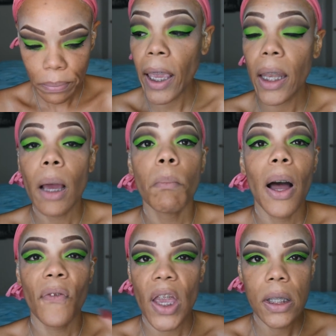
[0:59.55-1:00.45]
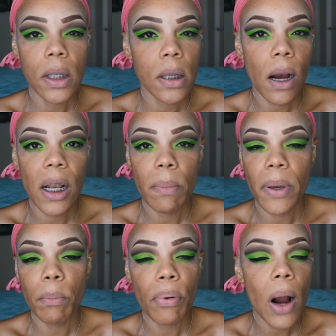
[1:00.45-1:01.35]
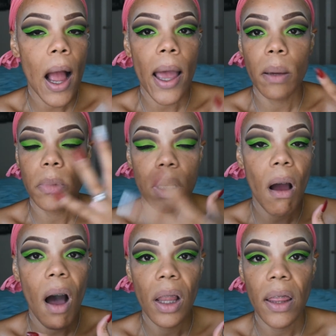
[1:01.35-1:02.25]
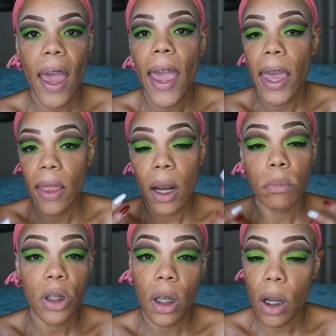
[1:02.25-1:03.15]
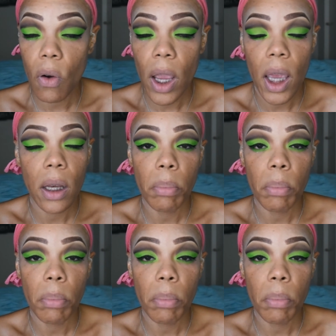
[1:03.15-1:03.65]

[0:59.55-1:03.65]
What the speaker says: And my face has already been primed and all of that, and then I'm just gonna go ahead and